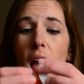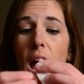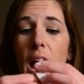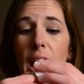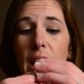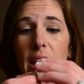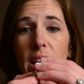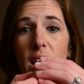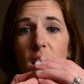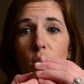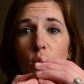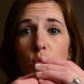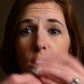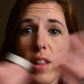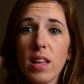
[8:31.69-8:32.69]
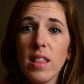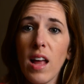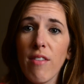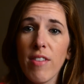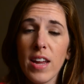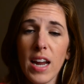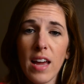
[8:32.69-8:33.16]
I really
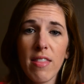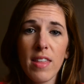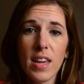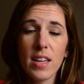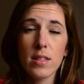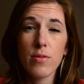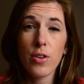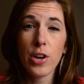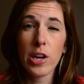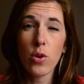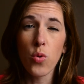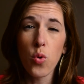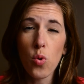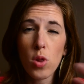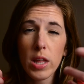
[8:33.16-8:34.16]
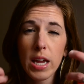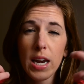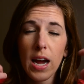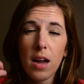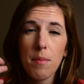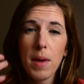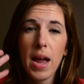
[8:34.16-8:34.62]
love it. I think it's very cooling
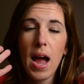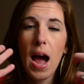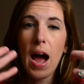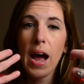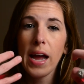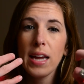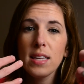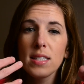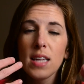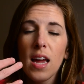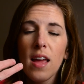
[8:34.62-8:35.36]
on my eyes.